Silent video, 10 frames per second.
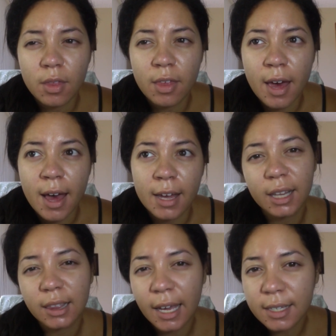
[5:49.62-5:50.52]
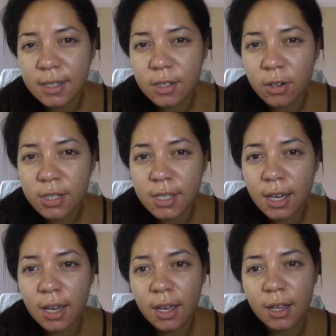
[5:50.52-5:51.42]
that lightens your
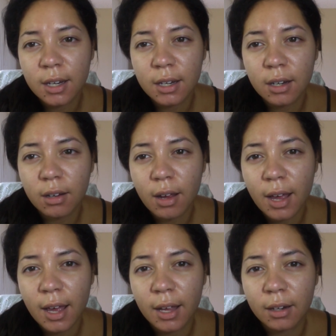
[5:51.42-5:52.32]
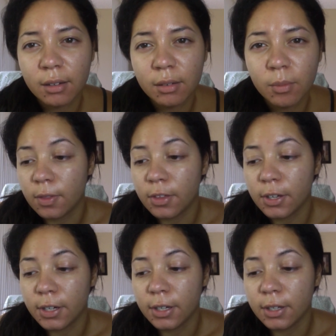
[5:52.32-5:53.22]
skin, and
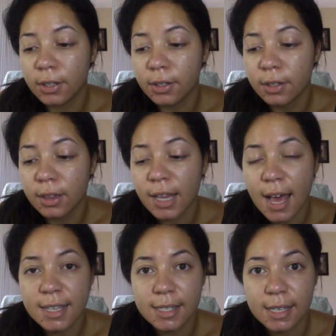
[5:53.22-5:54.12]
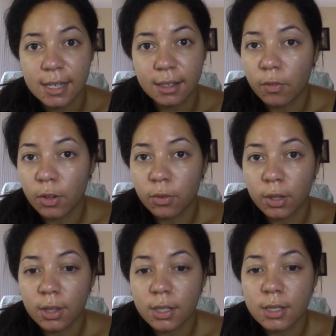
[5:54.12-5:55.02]
the last thing of the
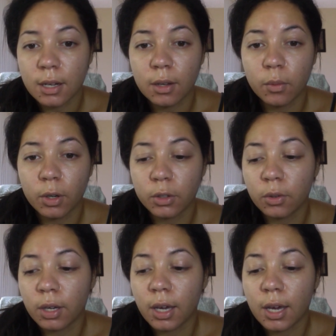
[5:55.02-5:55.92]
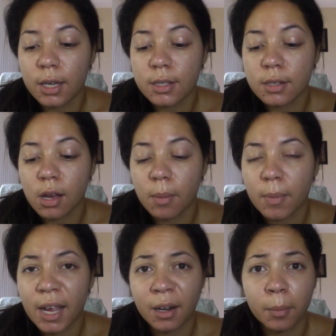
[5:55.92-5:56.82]
three things that we're doing is
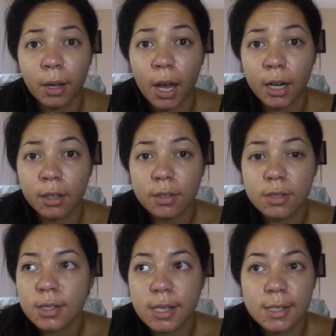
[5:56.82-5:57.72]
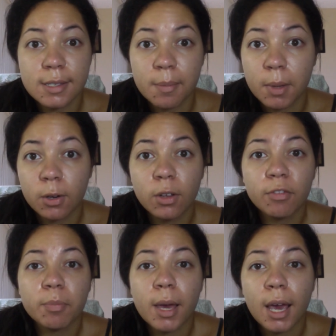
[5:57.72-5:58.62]
antibiotics. Since the middle
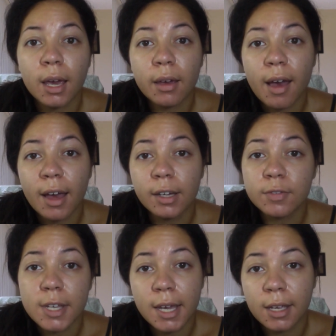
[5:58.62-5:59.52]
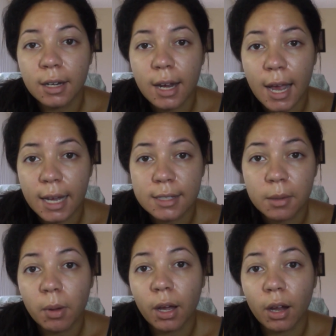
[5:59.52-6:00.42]
of May, I have taken
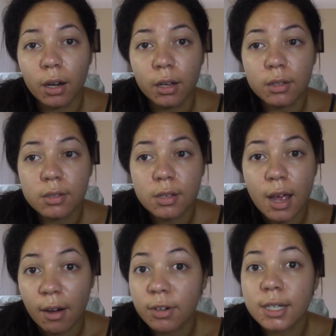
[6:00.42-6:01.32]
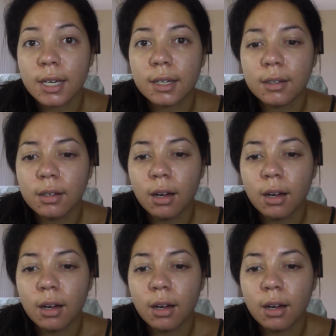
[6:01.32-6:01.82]
antibiotics every day,